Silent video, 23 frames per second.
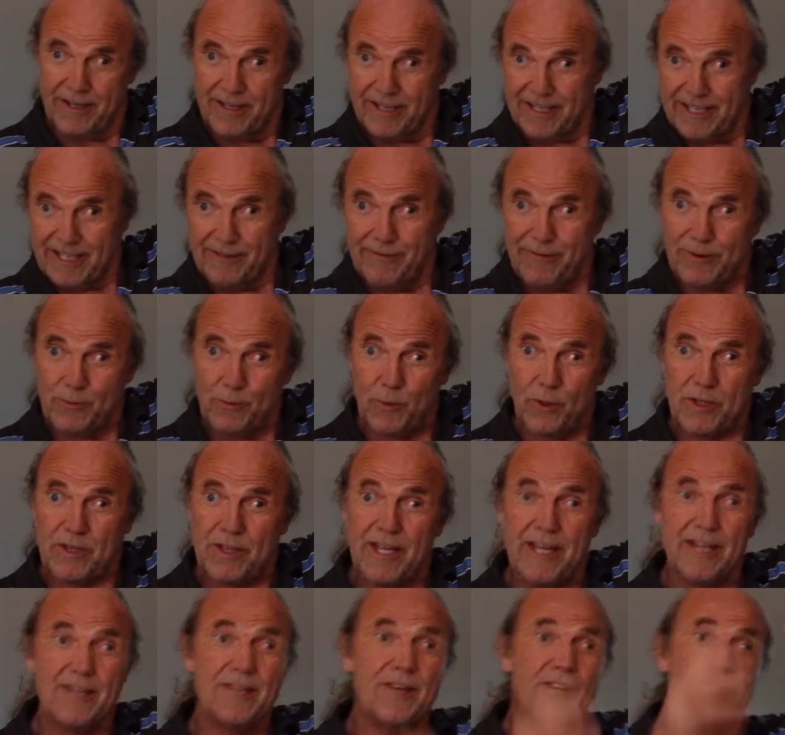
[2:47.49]
even what
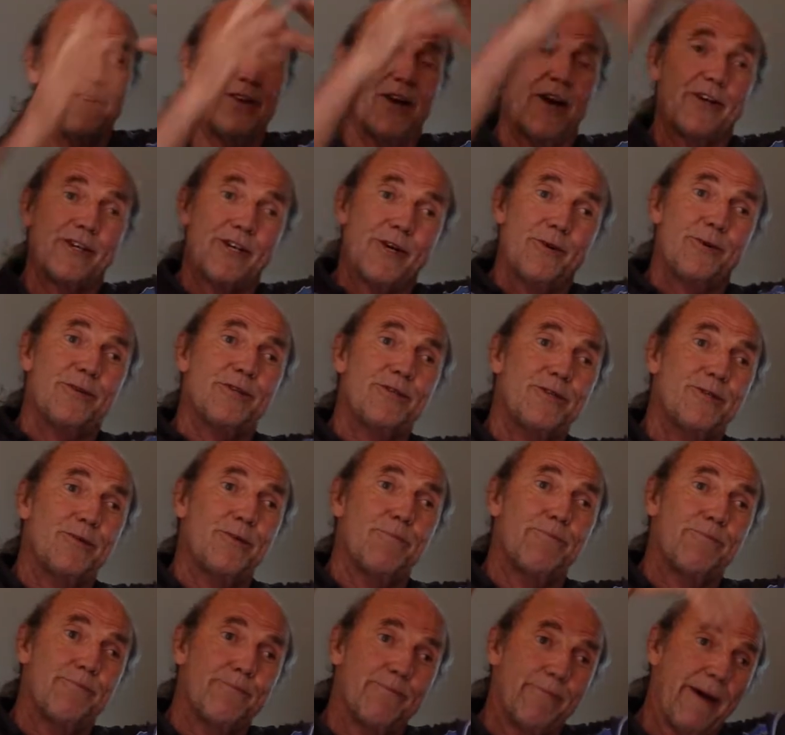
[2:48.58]
they are going to
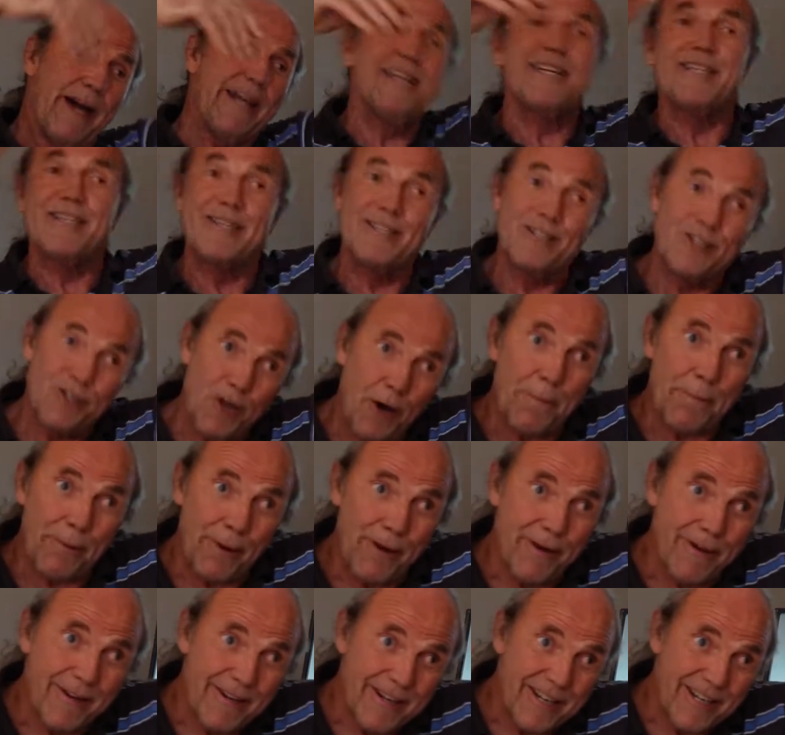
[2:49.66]
buy in the shop,
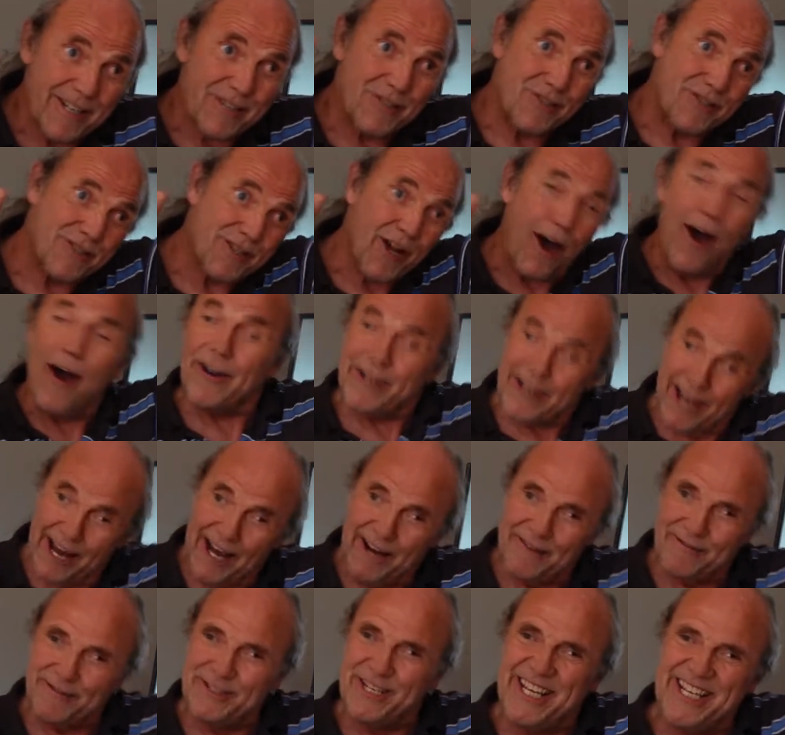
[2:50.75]
it's
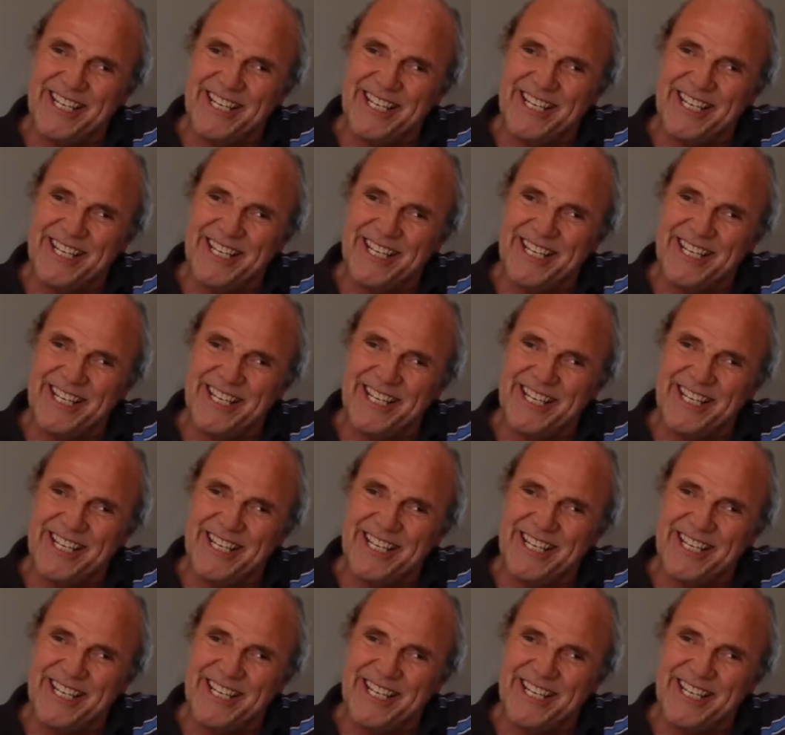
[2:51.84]
archived.